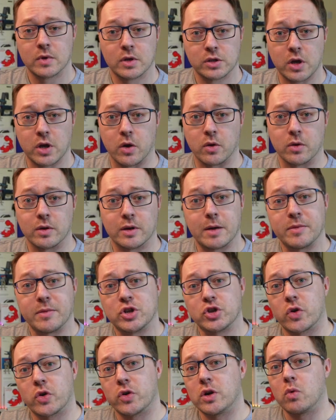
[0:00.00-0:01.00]
So let me
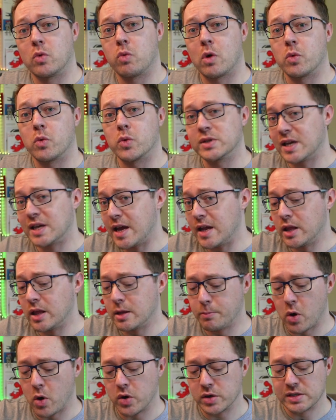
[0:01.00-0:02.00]
show you what was in the
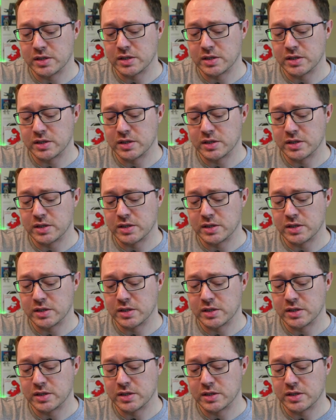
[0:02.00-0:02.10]
box